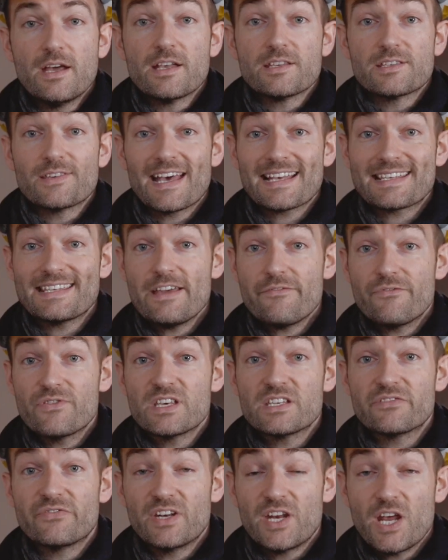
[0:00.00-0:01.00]
So that's it for
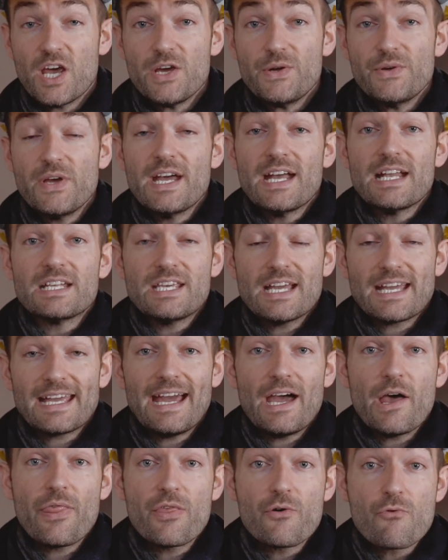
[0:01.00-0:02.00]
this video. Check
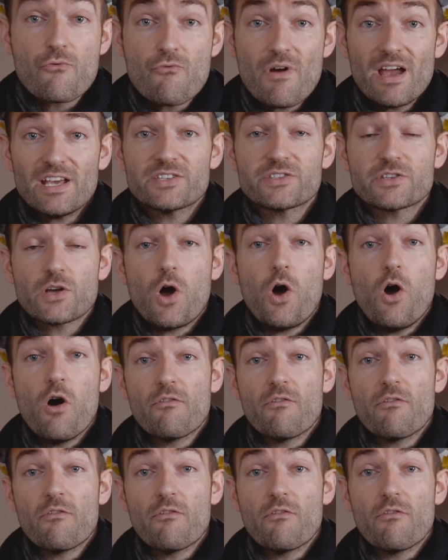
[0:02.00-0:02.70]
out the rest